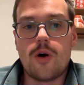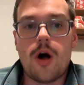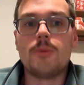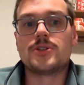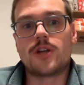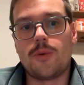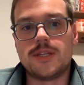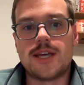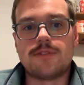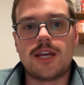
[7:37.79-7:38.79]
almost
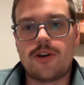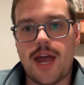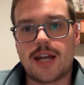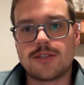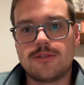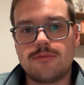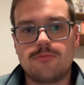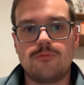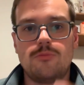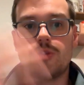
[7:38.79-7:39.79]
always have to interact
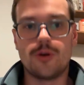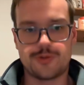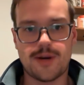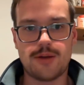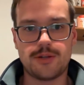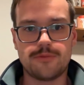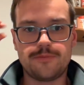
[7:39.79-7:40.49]
with those around you.